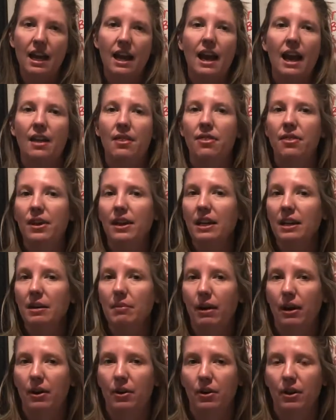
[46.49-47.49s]
and think
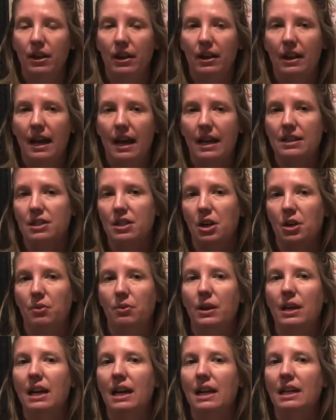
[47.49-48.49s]
about as they're
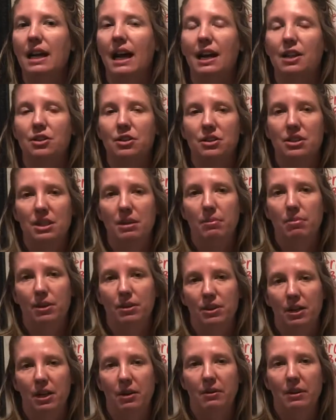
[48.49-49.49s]
reading not just the book
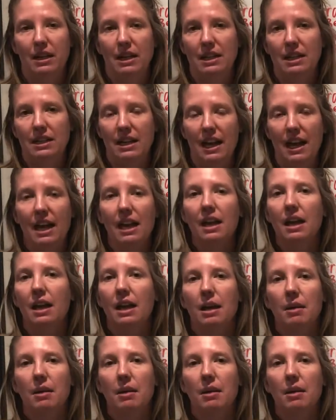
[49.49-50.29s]
they're reading today,